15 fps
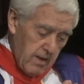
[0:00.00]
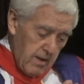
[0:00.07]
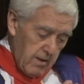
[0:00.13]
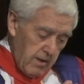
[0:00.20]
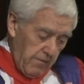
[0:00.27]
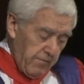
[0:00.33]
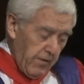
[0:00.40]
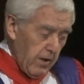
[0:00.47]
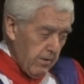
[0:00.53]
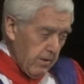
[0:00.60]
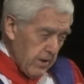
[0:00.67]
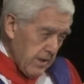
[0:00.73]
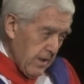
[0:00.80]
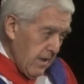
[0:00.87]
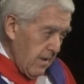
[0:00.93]

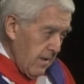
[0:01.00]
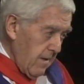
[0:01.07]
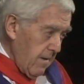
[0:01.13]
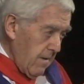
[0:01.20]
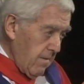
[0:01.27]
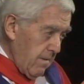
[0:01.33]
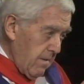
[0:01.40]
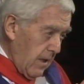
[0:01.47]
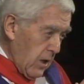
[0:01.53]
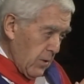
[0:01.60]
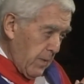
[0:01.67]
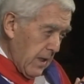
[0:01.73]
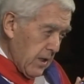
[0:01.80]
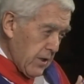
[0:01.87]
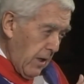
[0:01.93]
that has
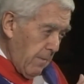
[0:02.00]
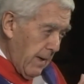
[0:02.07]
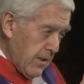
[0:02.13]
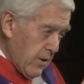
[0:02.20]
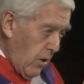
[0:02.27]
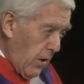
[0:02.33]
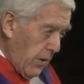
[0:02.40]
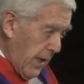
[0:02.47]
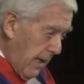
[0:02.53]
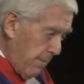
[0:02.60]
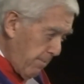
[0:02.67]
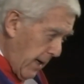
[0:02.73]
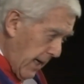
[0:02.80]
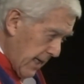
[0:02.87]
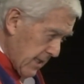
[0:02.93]
been so much on that
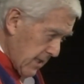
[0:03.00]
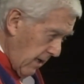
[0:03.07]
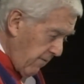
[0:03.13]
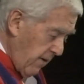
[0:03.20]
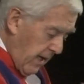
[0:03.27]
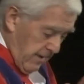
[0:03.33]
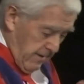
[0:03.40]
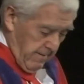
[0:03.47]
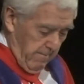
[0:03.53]
past event.